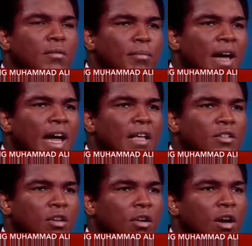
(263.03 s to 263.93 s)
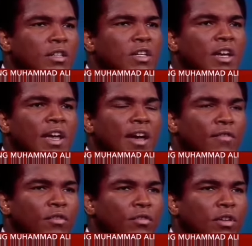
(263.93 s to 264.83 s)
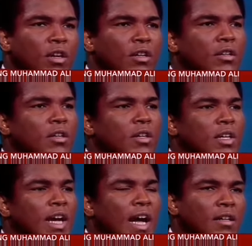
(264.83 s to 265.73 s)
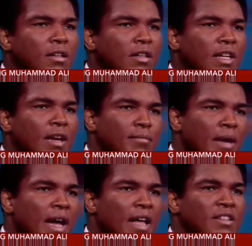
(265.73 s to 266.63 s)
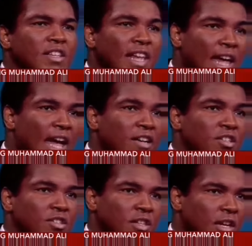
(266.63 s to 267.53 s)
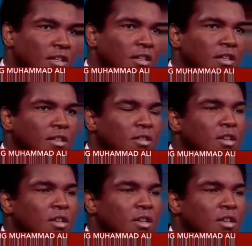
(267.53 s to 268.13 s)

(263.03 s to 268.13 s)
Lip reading: Minds, hearts have no color. God look at our minds and our actions and our deeds.